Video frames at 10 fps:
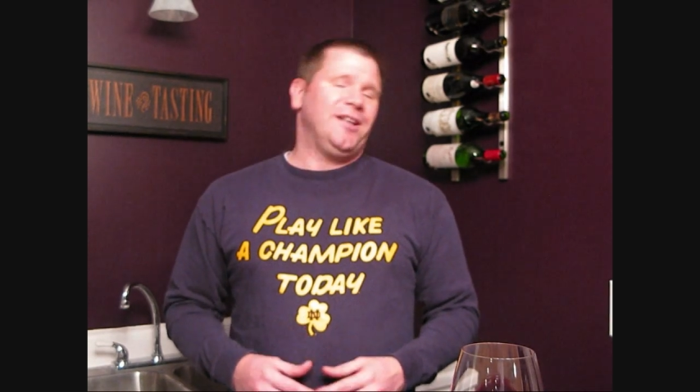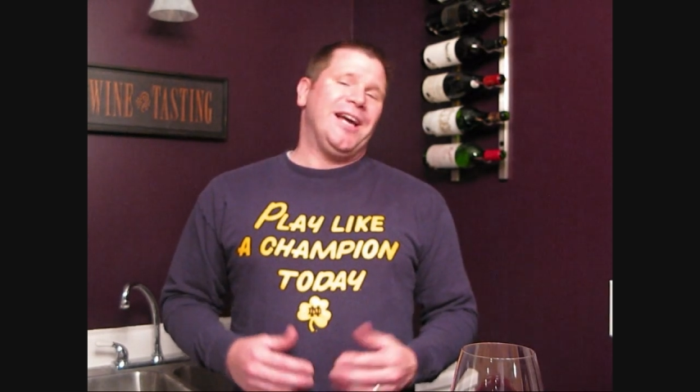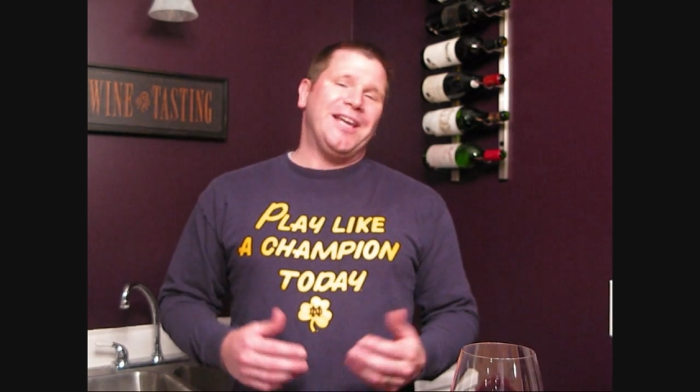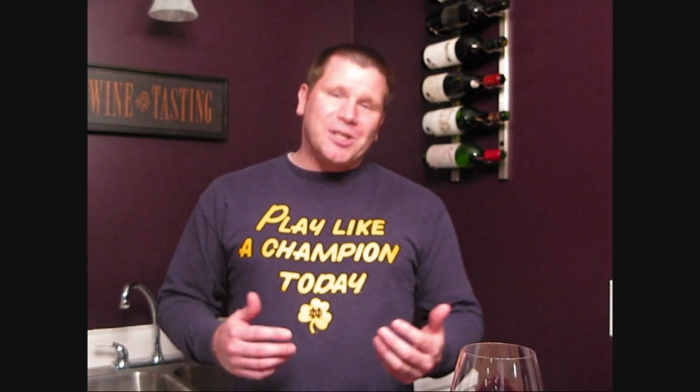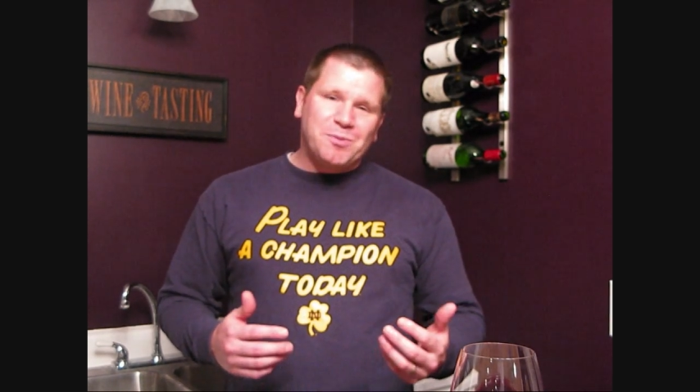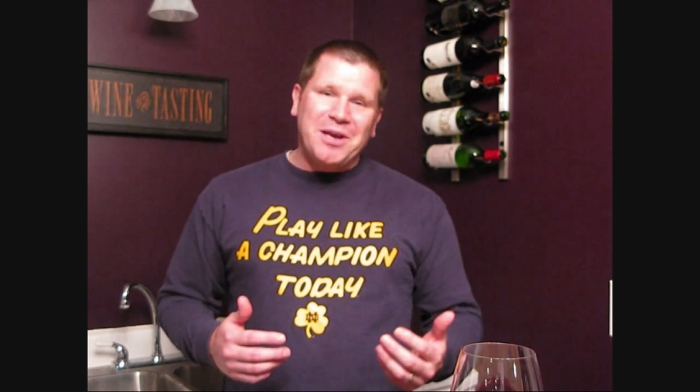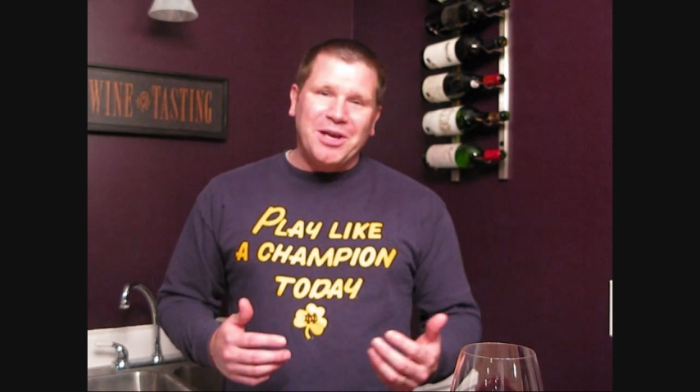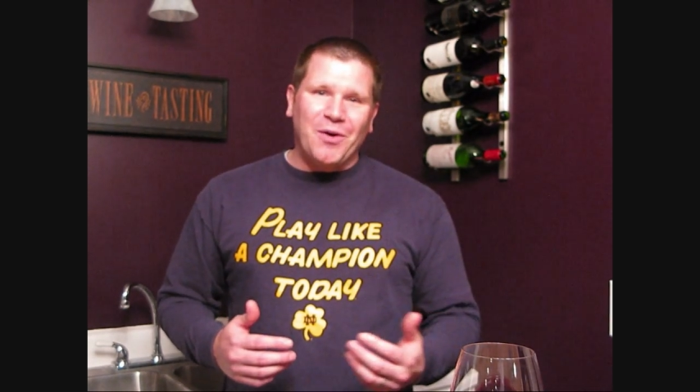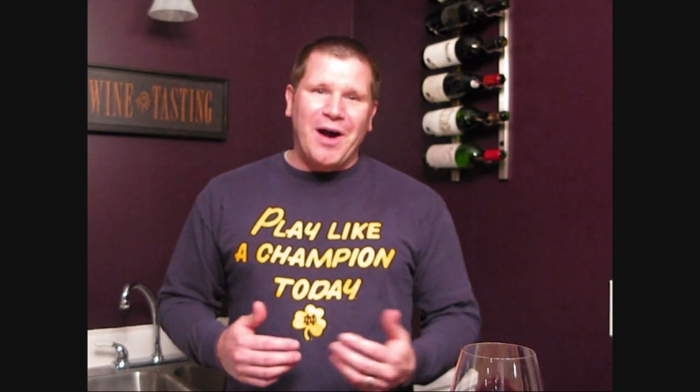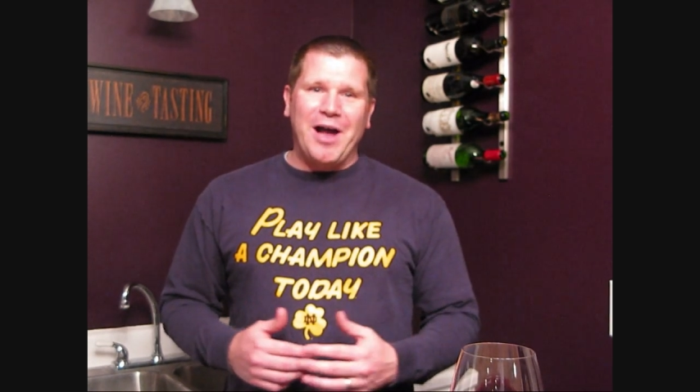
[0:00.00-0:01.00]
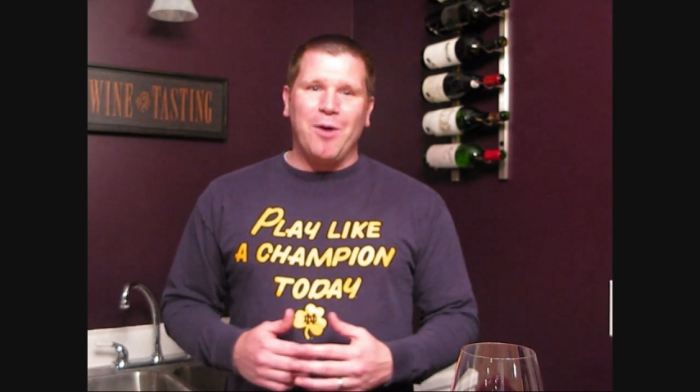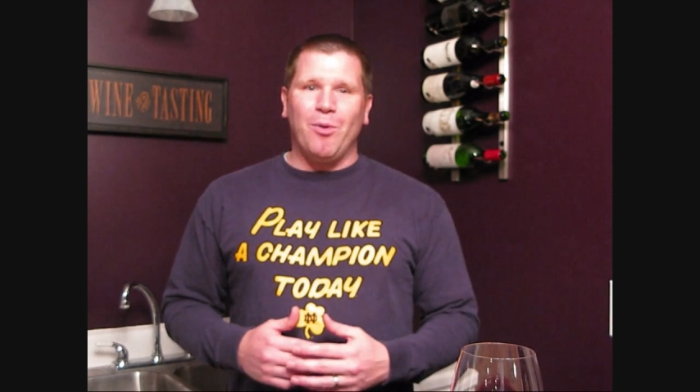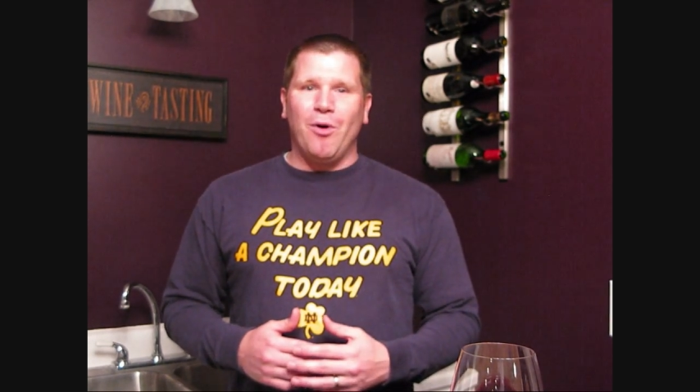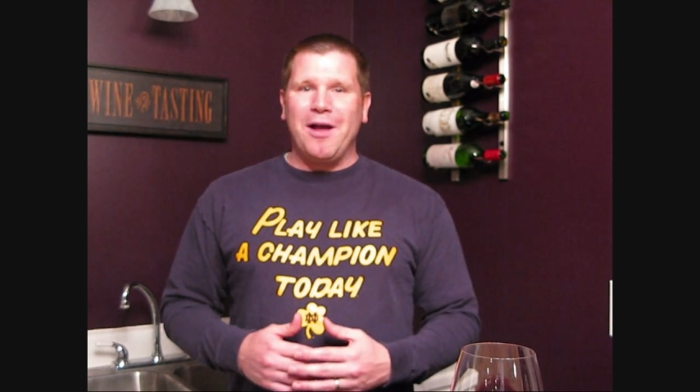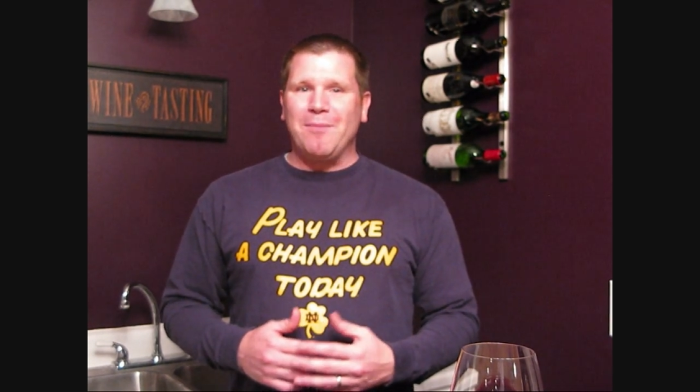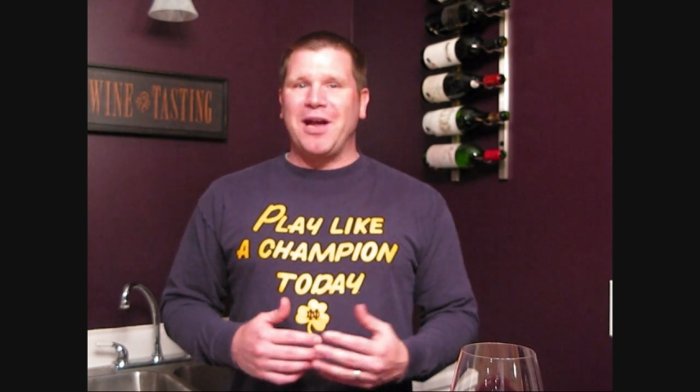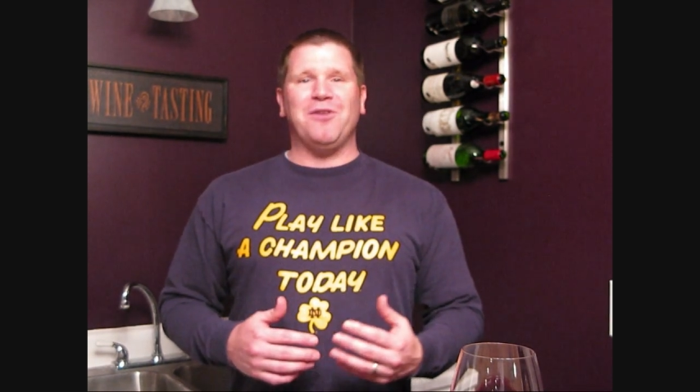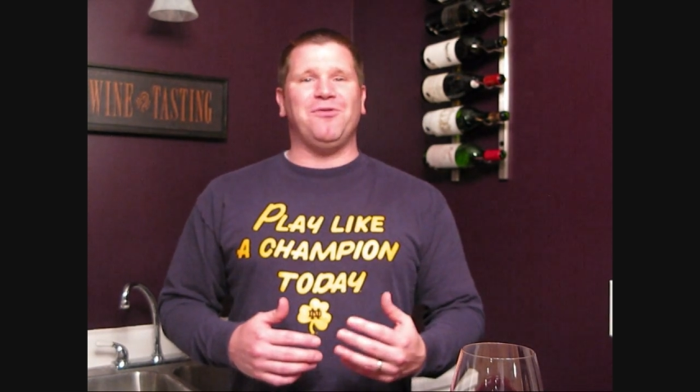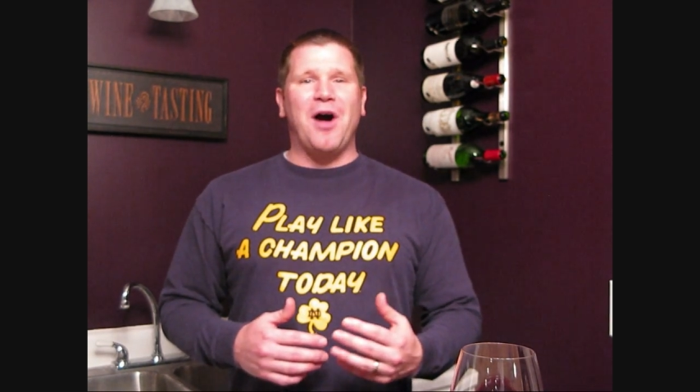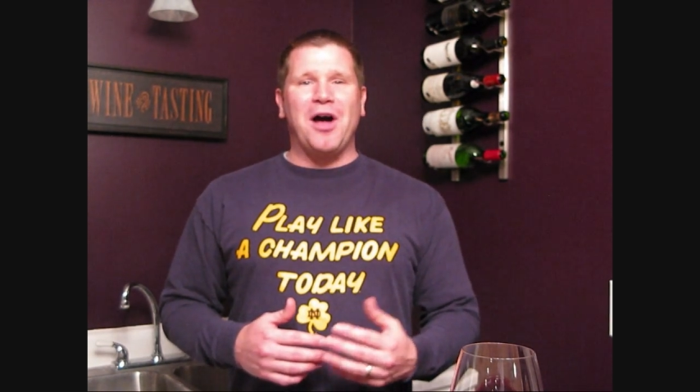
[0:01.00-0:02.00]
I guess being an Ohio boy, I'm
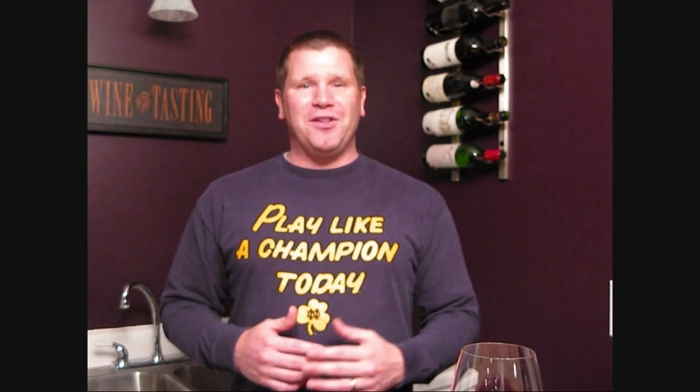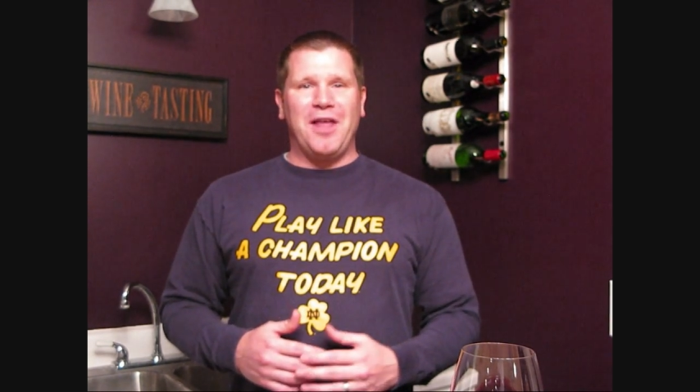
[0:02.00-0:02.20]
kind of fond